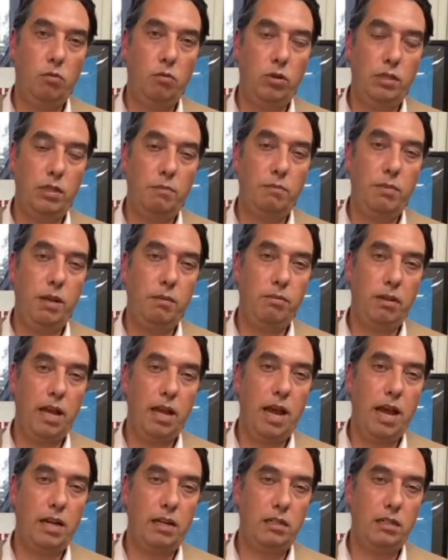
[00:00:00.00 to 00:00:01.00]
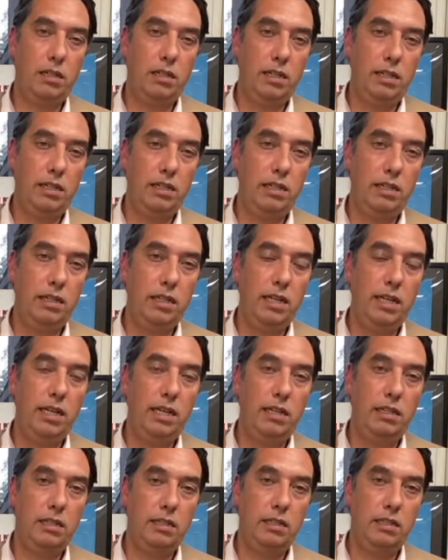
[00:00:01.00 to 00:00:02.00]
What do people actually
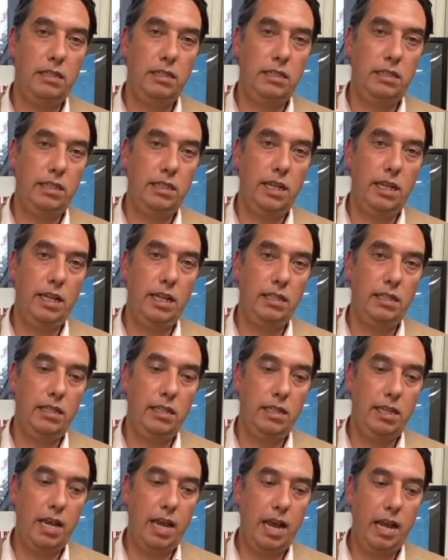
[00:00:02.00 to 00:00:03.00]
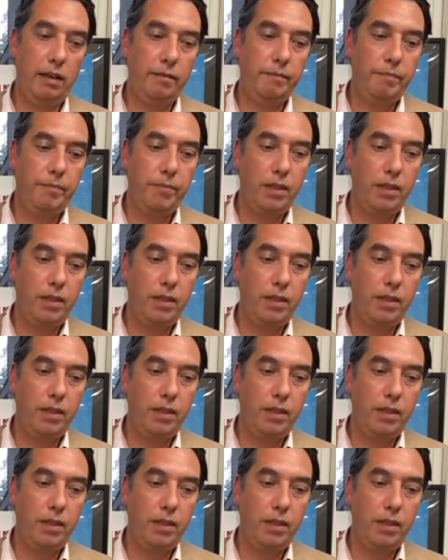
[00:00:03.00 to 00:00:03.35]
need to see to get